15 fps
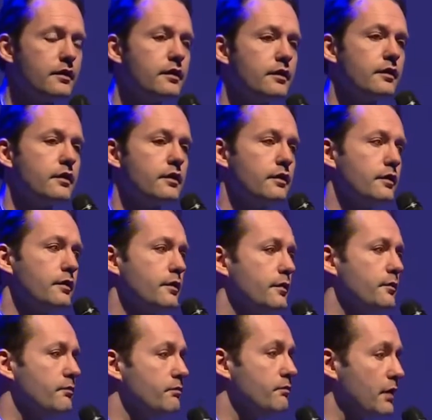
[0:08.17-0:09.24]

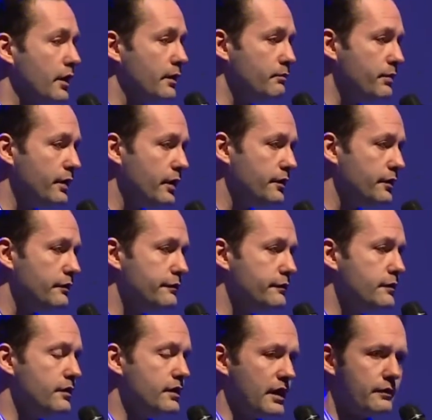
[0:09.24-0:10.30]
I'm part
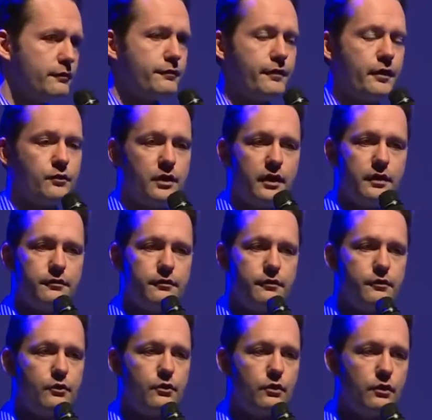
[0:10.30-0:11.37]
of the NXT
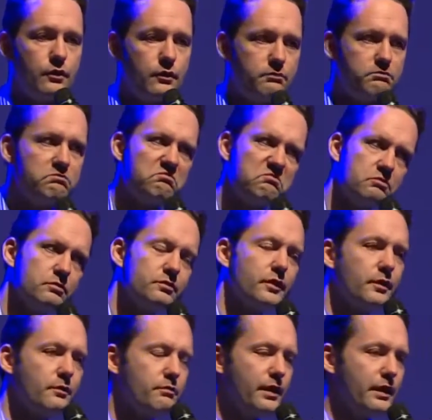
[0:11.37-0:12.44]
Foundation, or
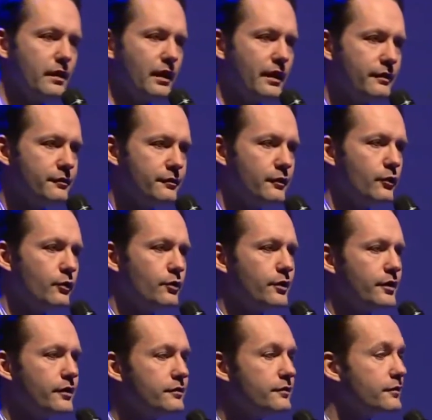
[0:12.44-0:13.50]
a bit less
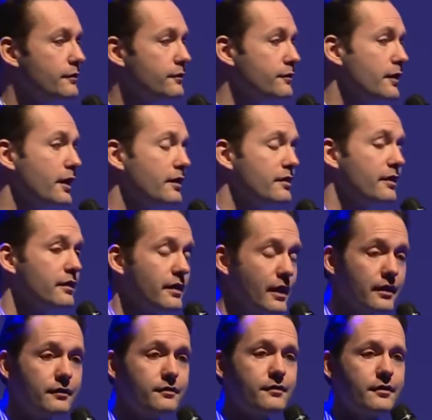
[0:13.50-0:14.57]
glorious, Stichting
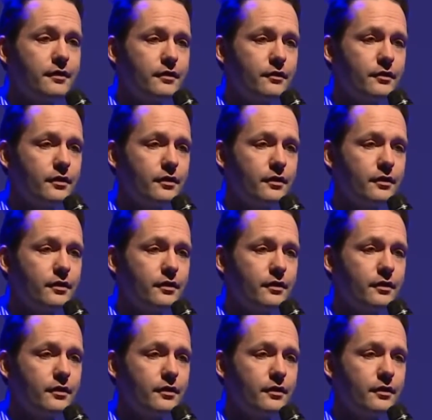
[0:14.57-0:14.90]
NXT